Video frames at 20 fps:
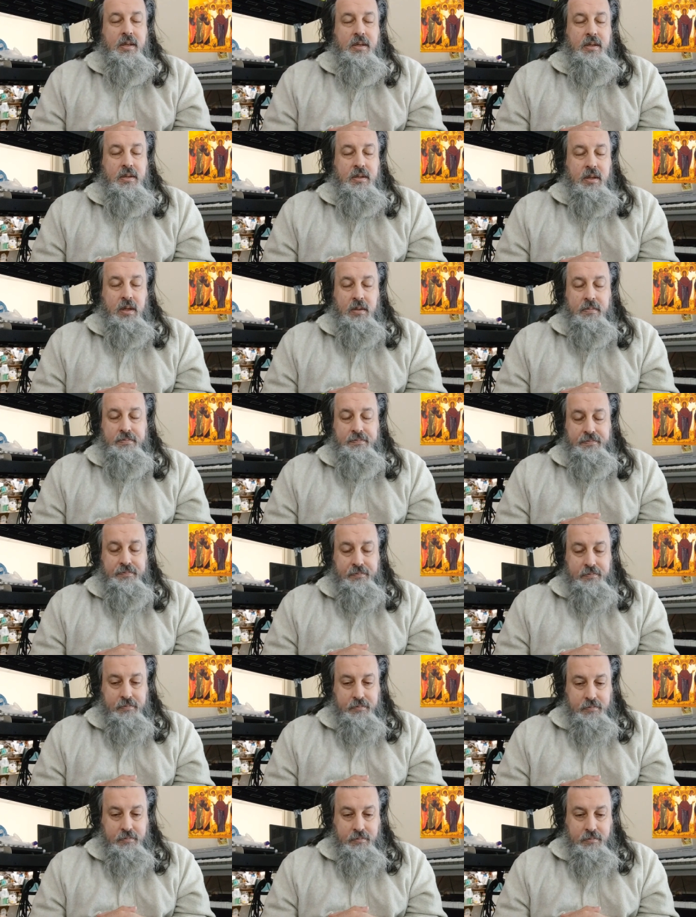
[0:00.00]
So
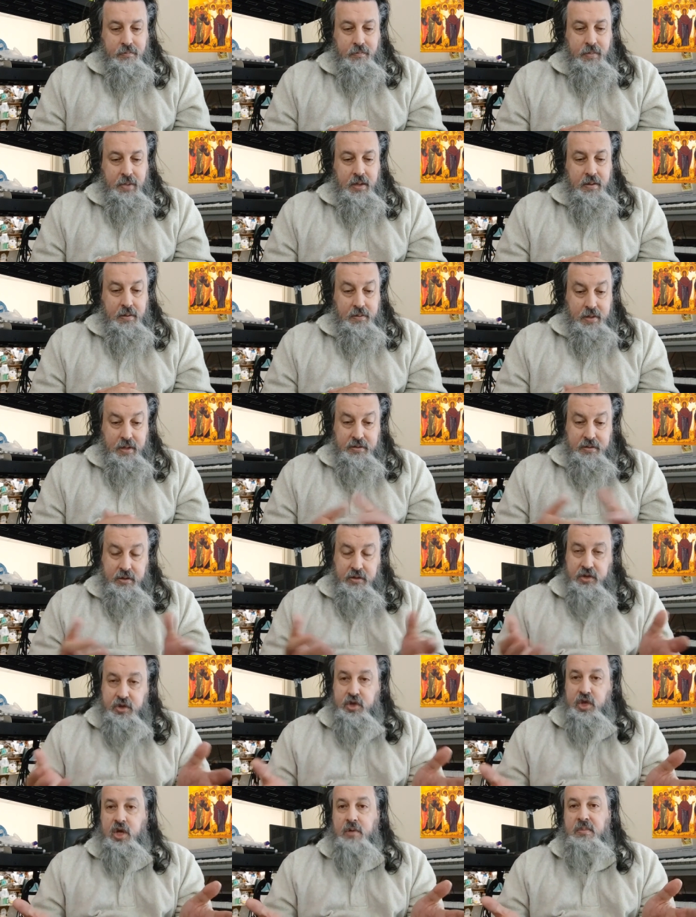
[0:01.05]
this
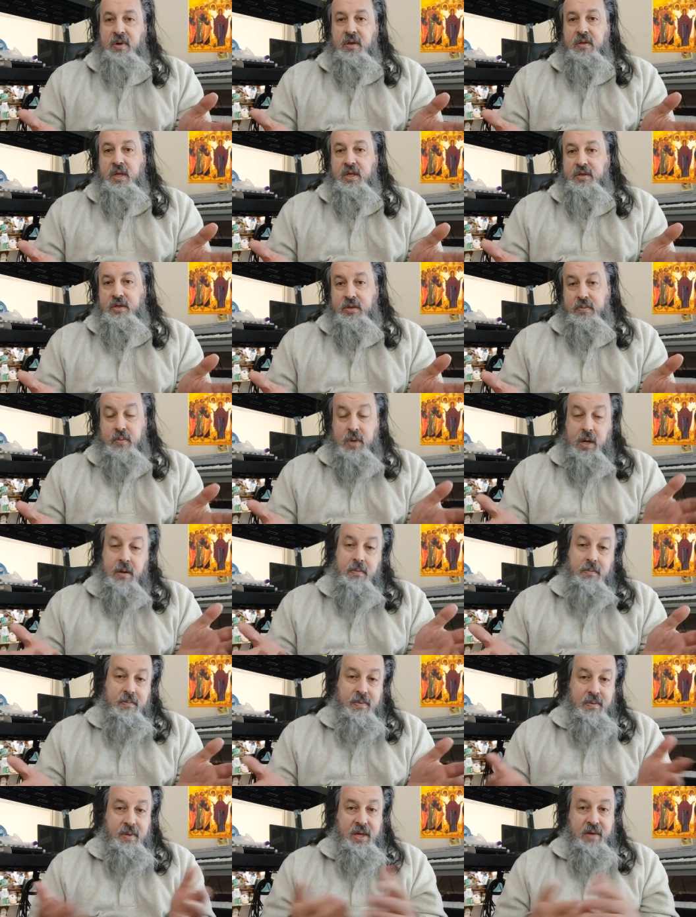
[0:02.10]
is germ. This is,
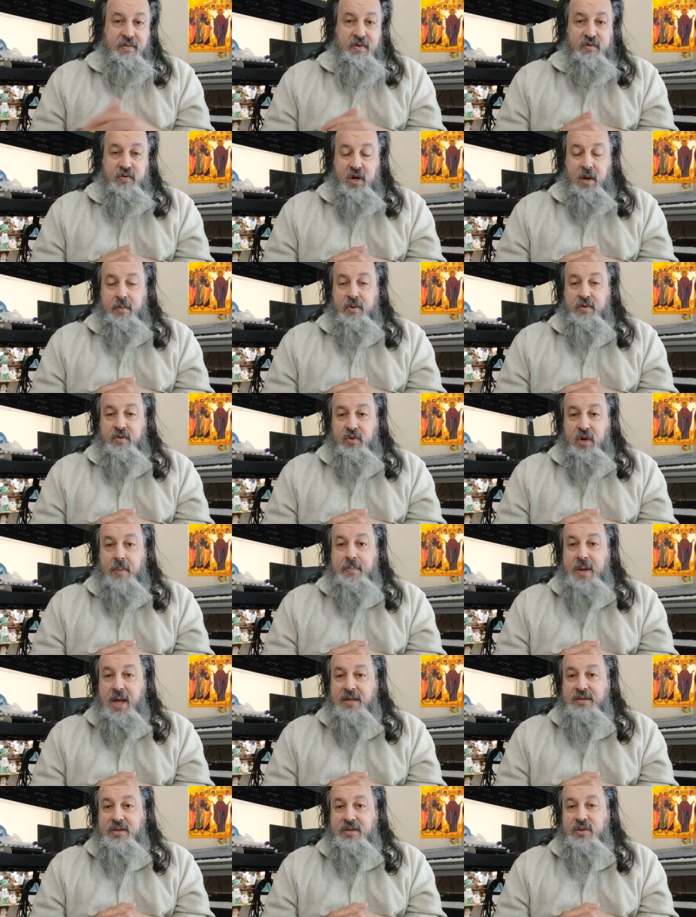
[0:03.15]
well, even Trump
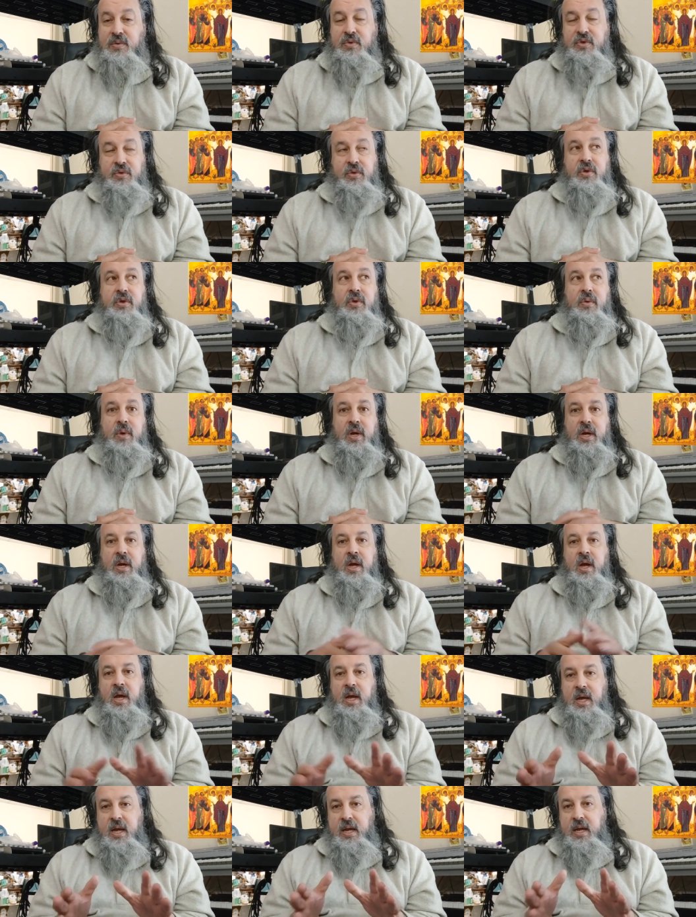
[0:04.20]
Trump has this to a certain degree.
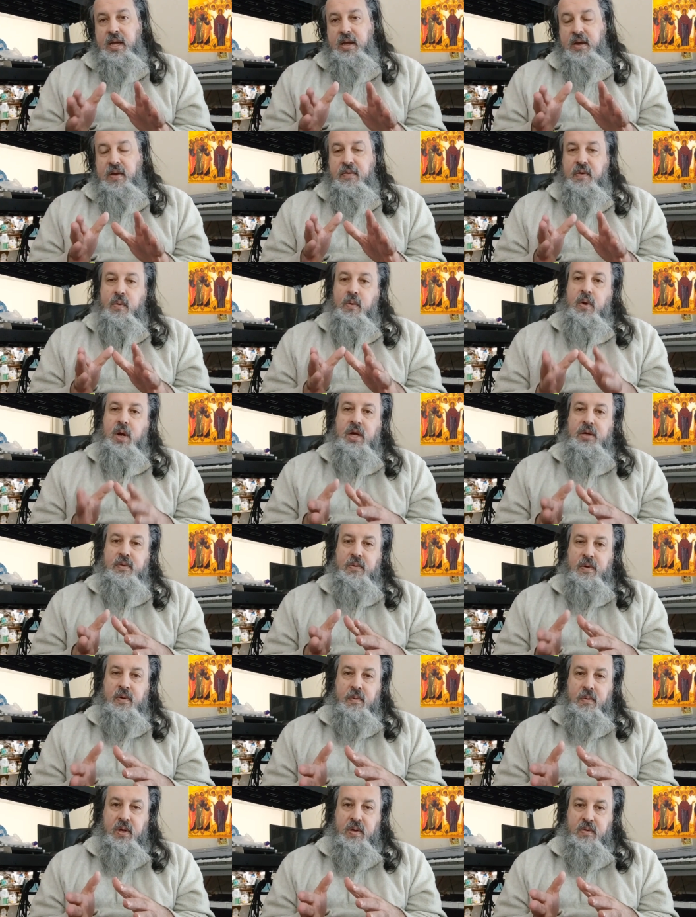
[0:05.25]
If you watch
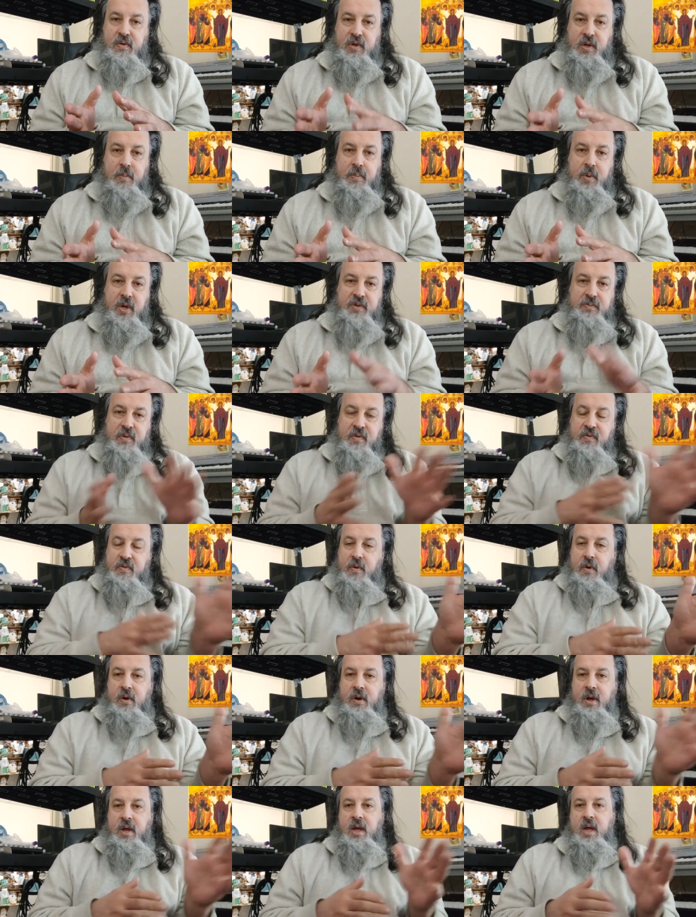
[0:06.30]
what, what Trump was
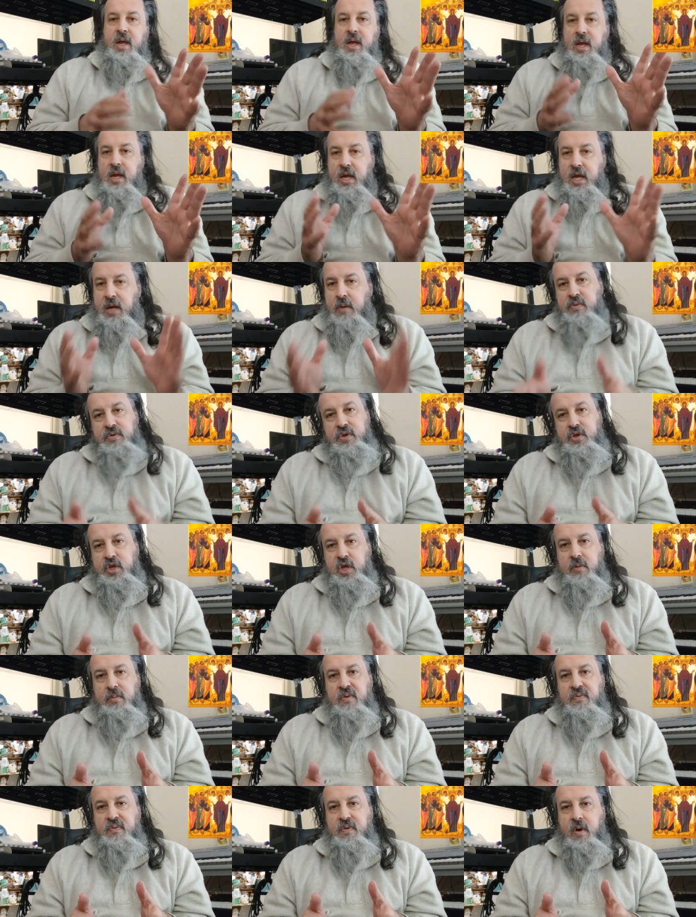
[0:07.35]
before, he was a
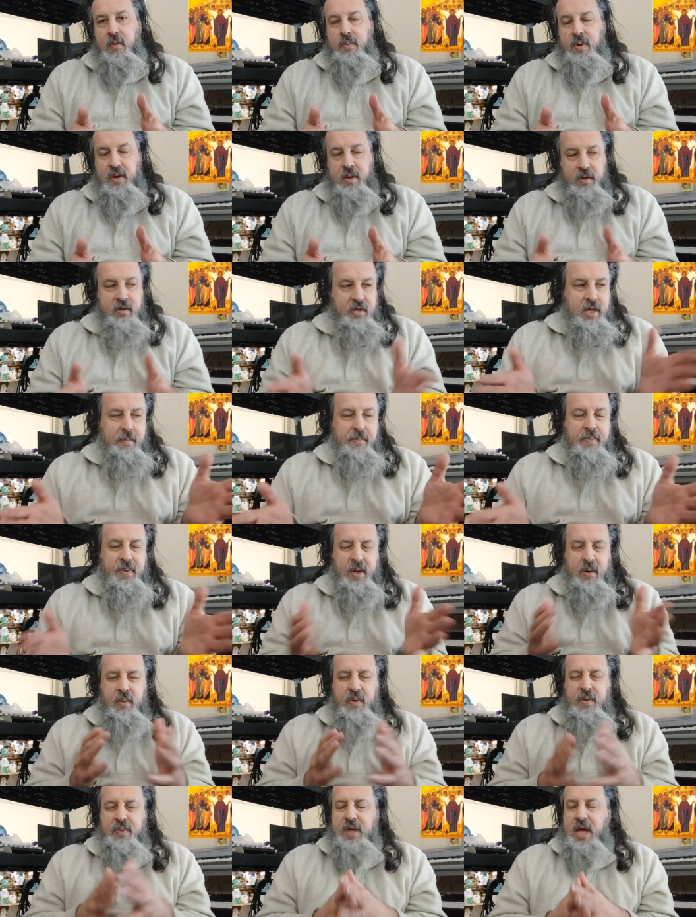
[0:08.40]
germaphobe. Same
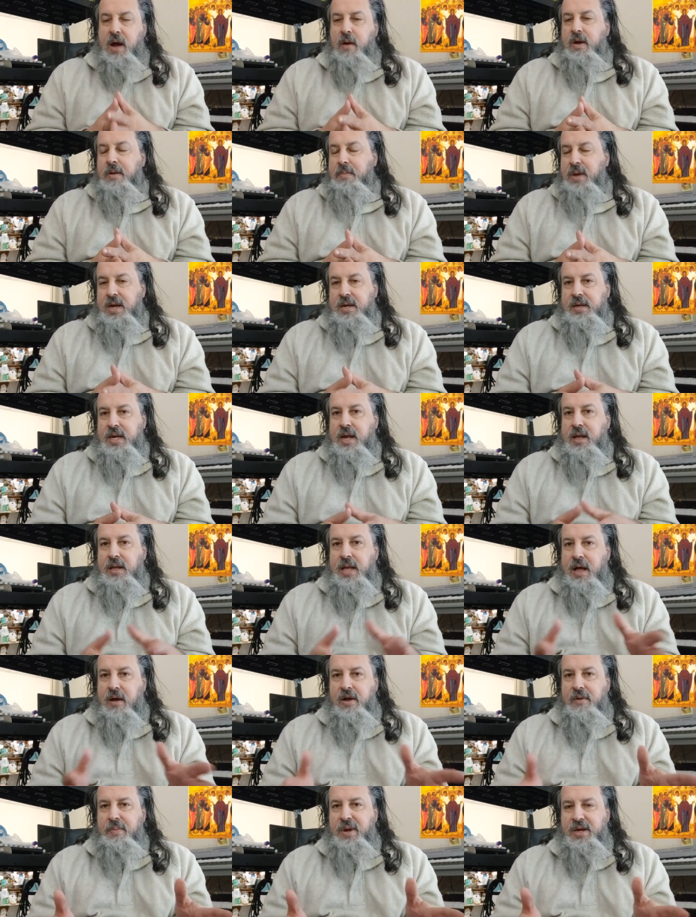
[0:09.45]
thing with Howie Mandel.
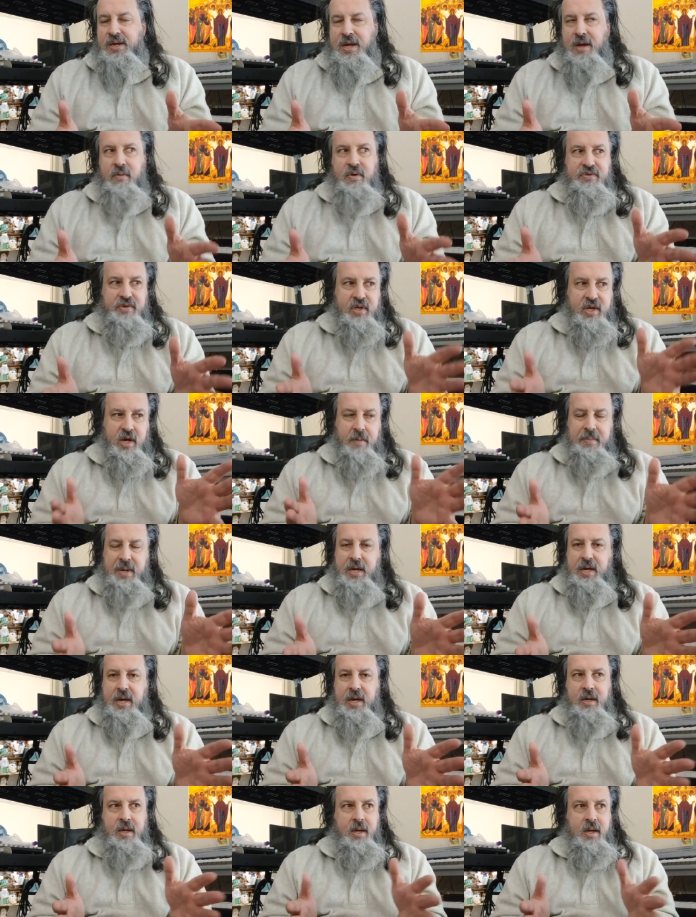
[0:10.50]
Howie Mandel was a
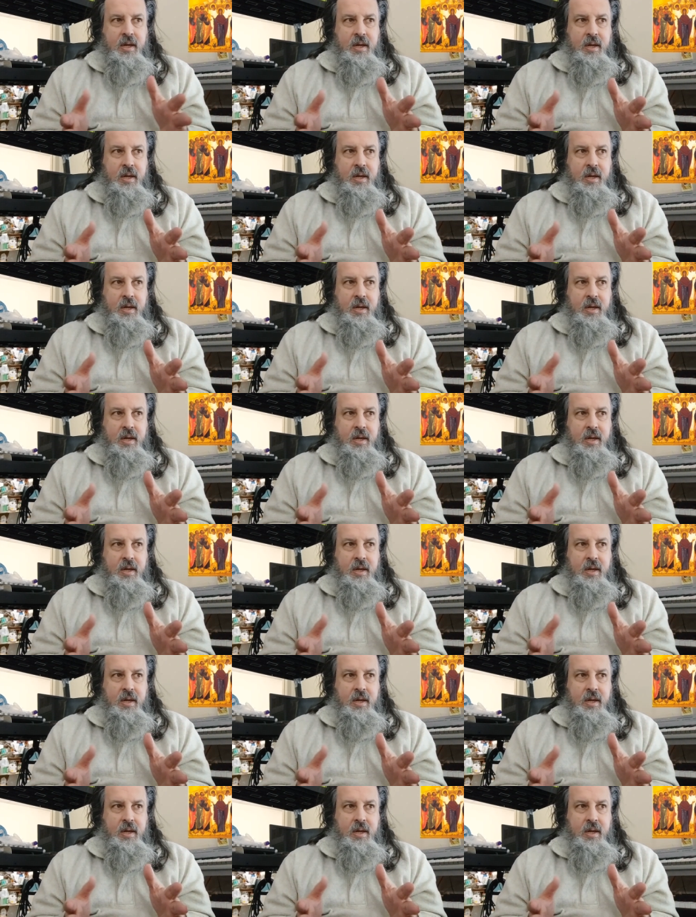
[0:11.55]
comedian,